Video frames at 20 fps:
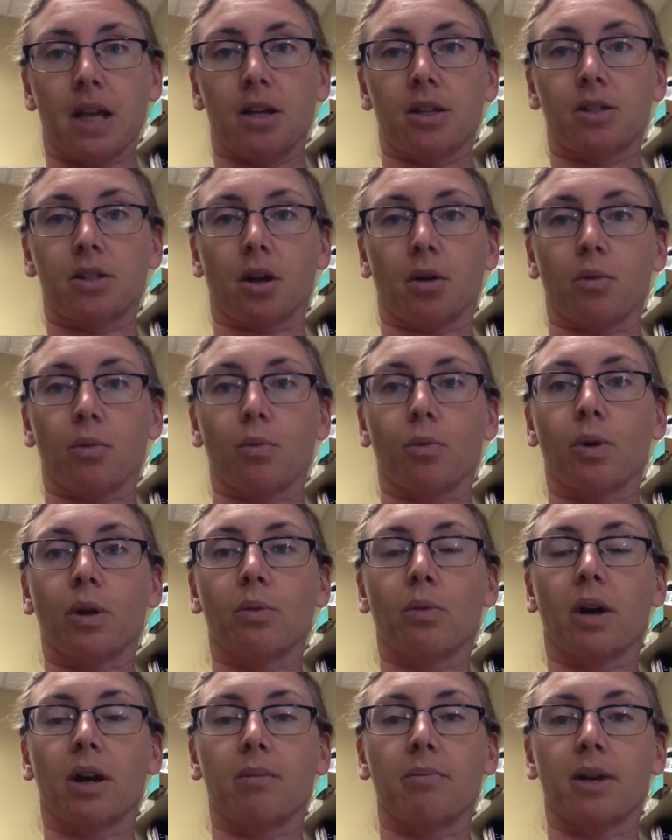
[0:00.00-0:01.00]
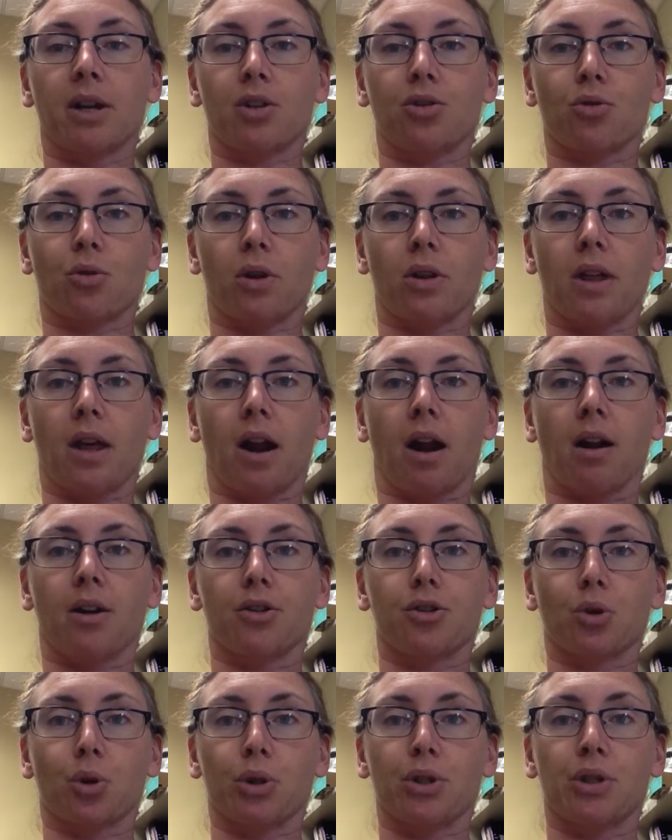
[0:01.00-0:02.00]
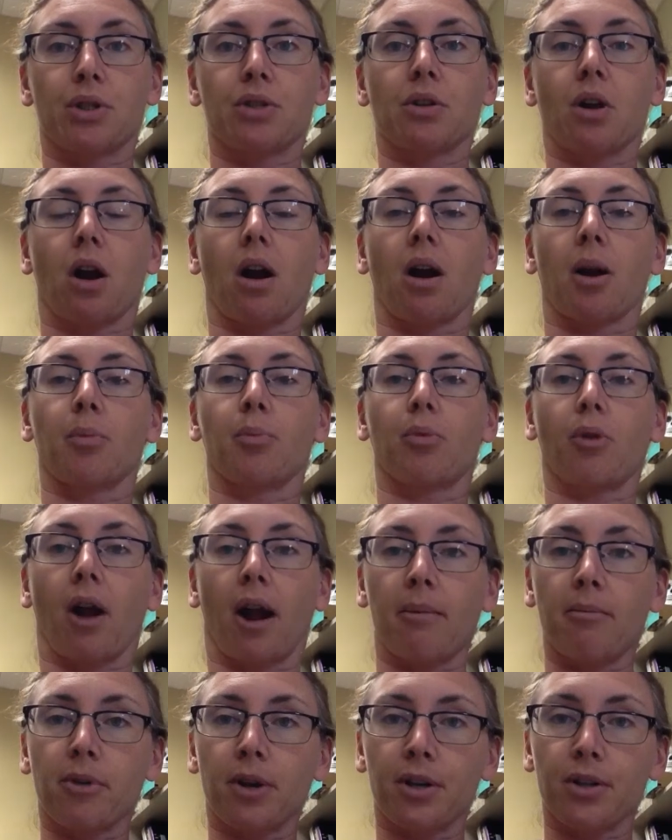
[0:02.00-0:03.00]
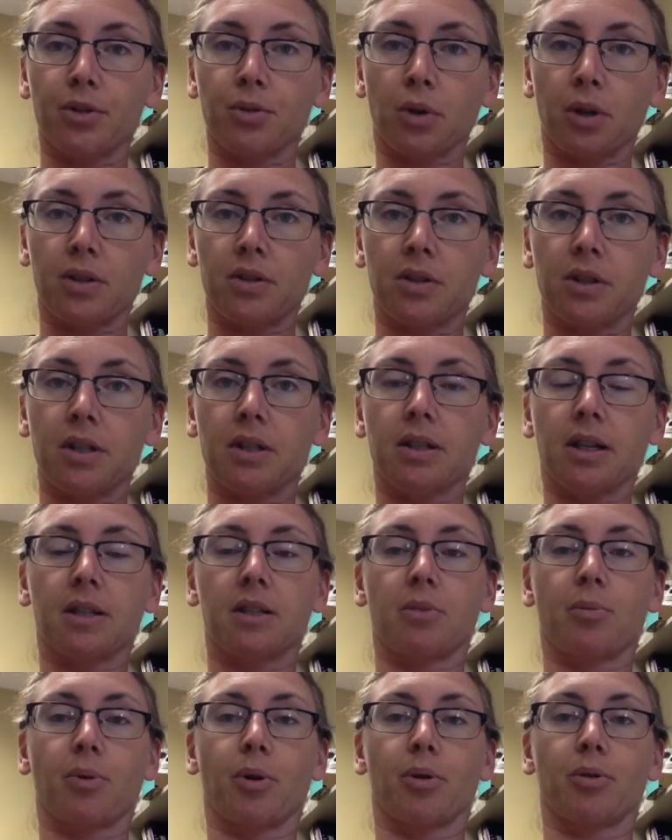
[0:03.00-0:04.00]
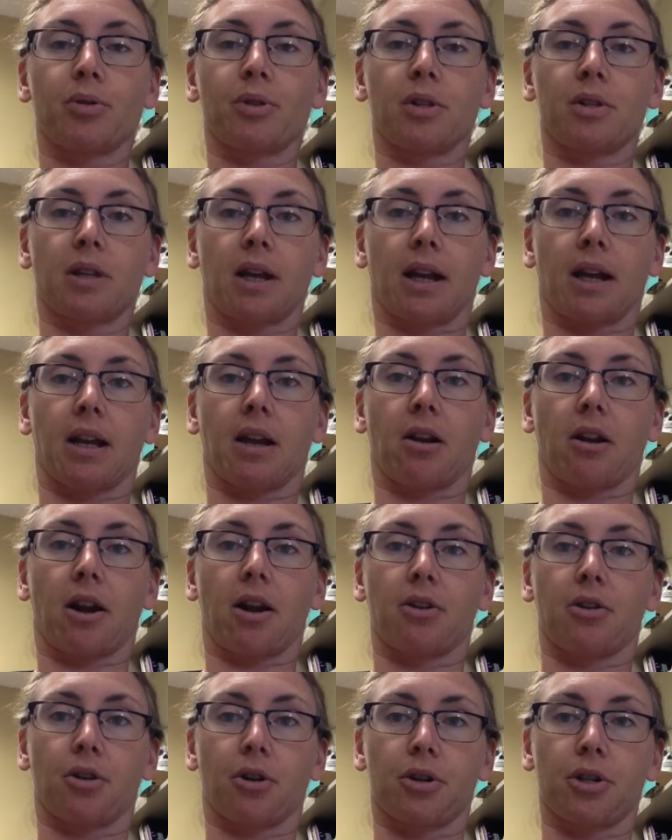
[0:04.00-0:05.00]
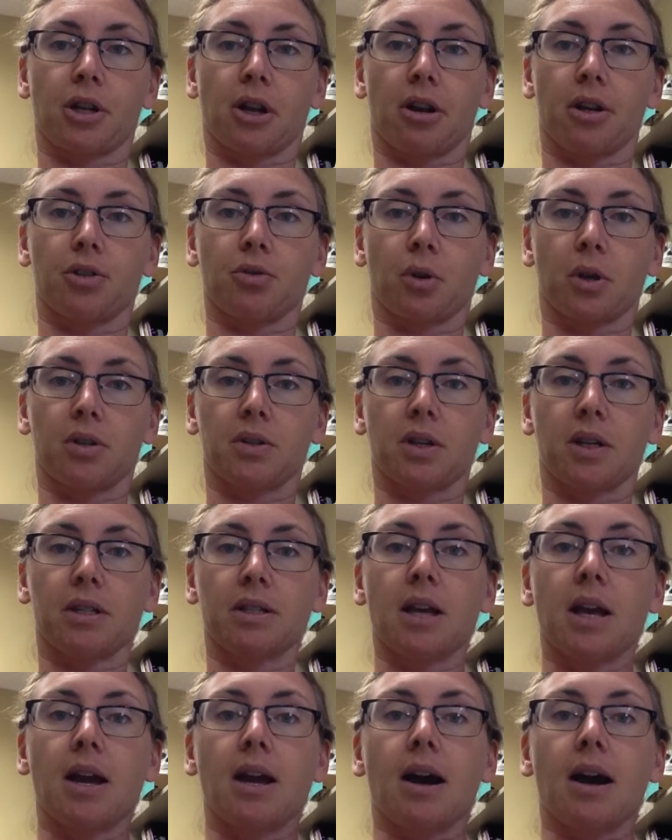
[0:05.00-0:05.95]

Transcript: So we want to make sure that our sources are primary sources as opposed to secondary or tertiary sources.